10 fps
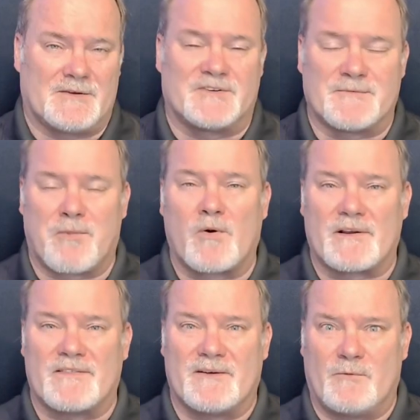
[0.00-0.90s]
So it's
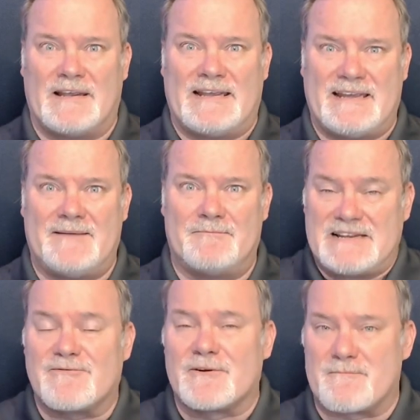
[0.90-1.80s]
important that we keep
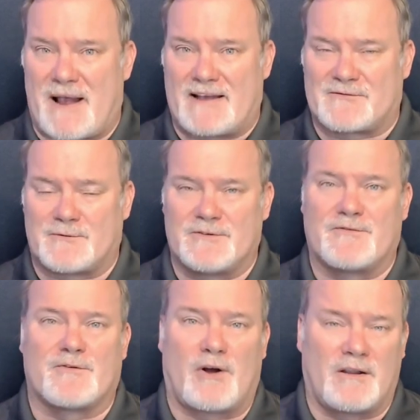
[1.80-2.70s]
different passwords
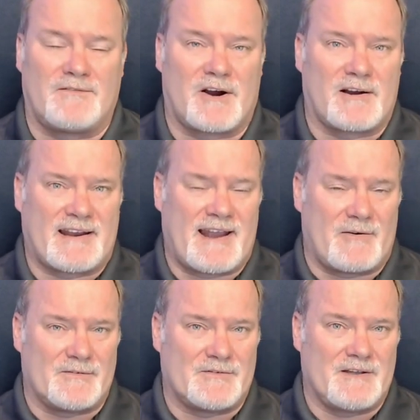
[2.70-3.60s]
for all of our
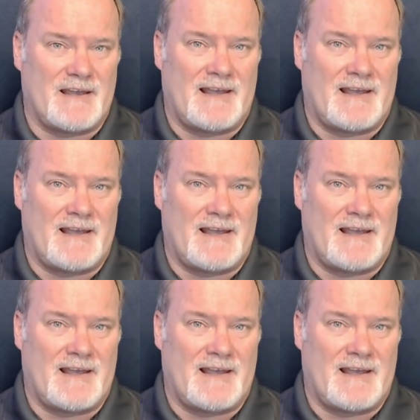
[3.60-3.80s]
accounts.